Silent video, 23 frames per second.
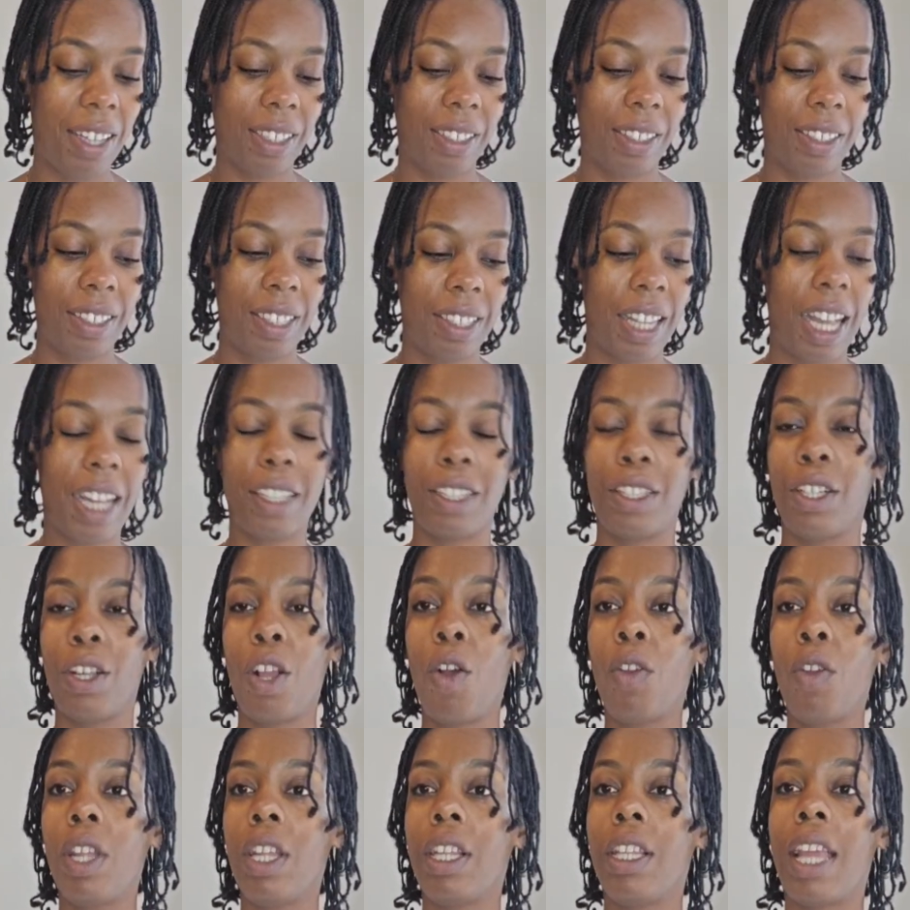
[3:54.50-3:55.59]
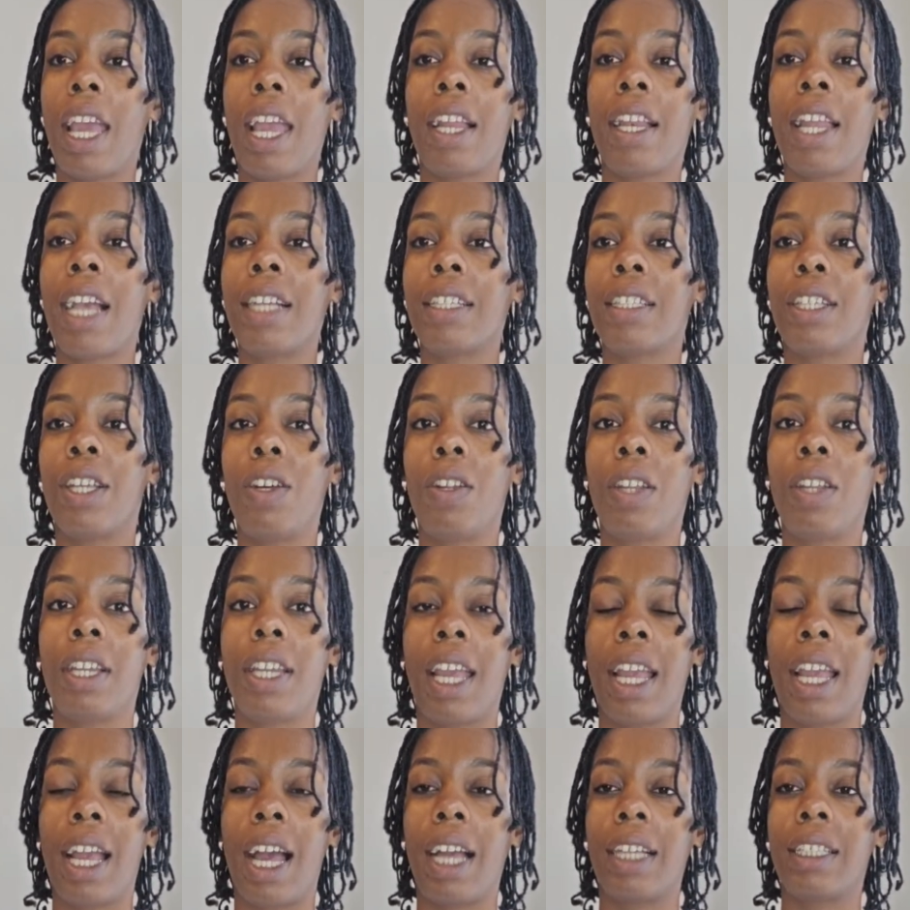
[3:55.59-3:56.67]
That's the only day. That's the only
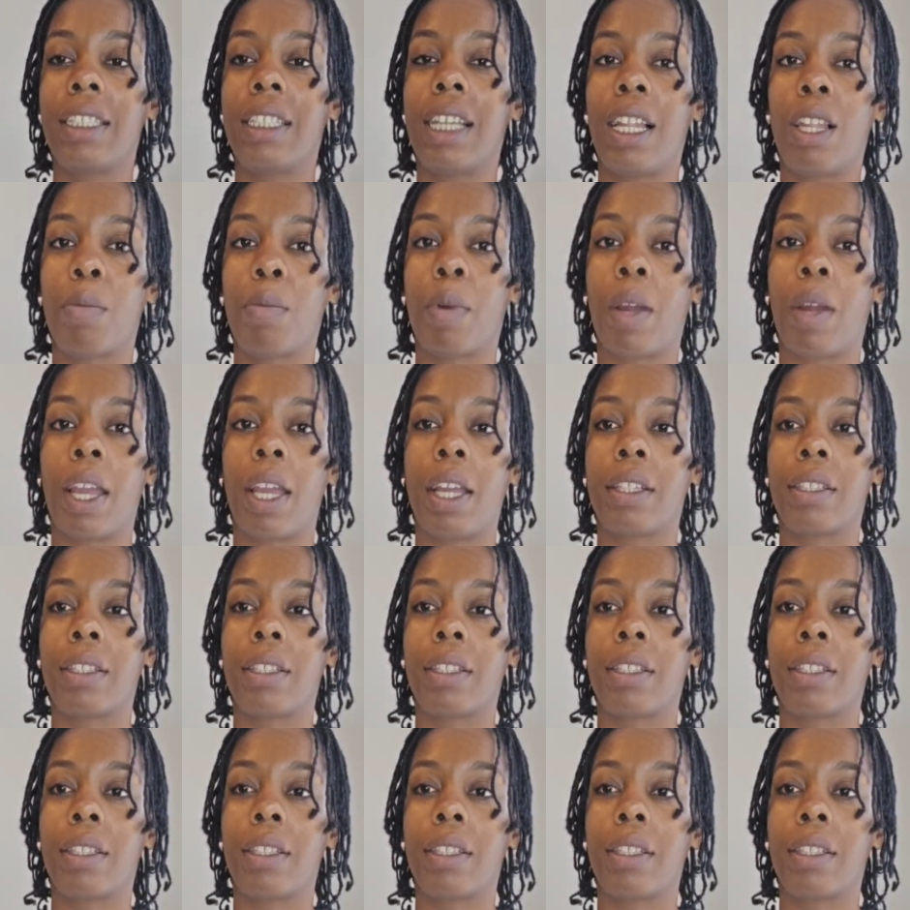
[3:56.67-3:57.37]
day I celebrate.